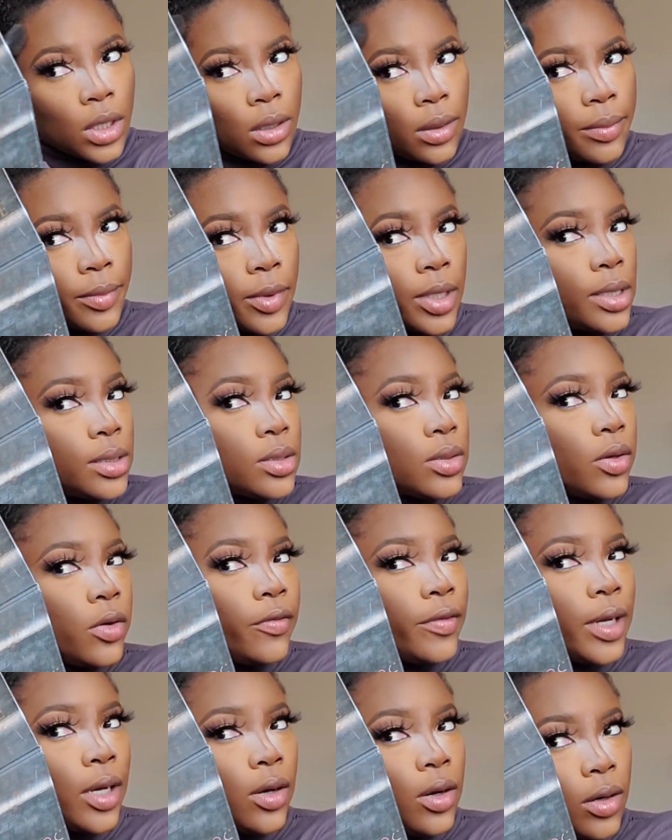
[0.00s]
I'm going to go
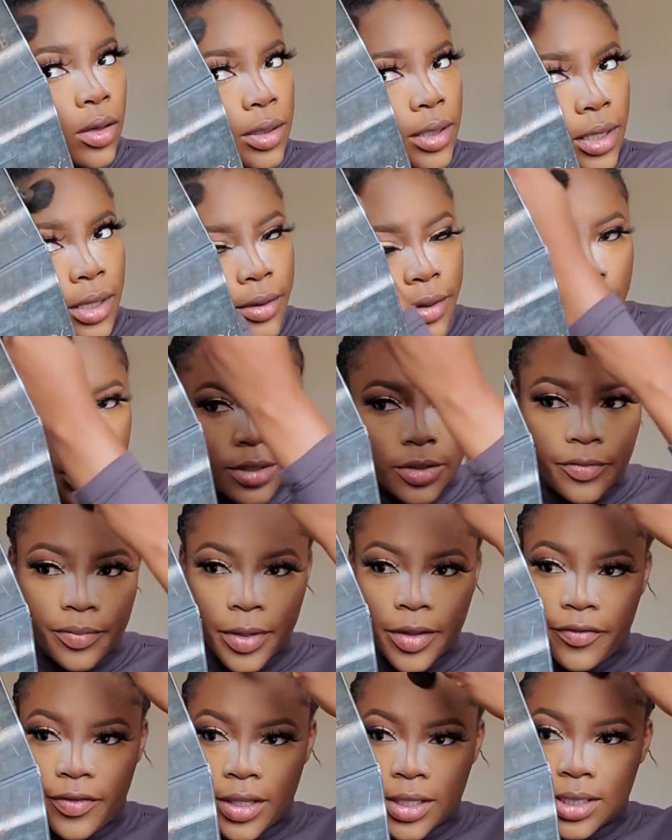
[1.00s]
over all the areas of
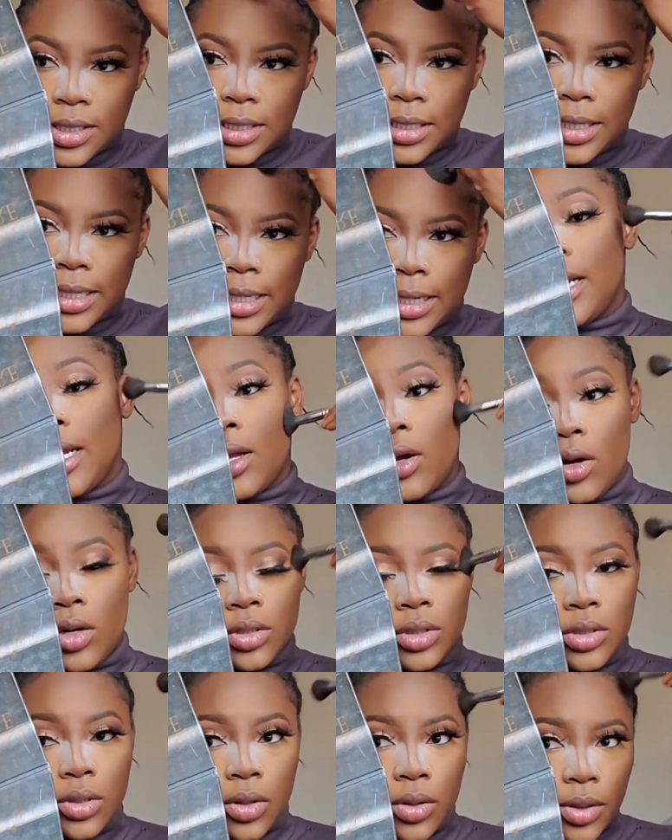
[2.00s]
my face that I
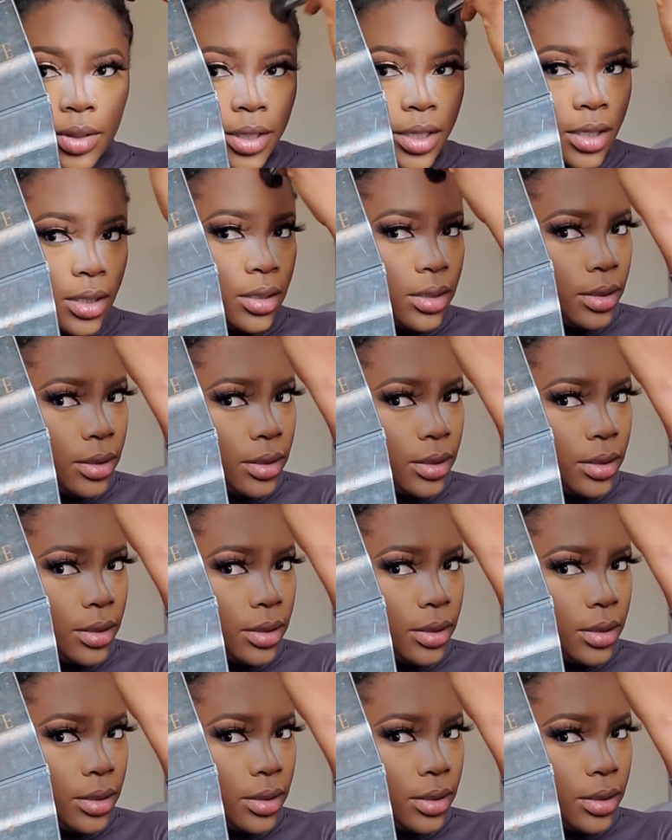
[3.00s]
contoured.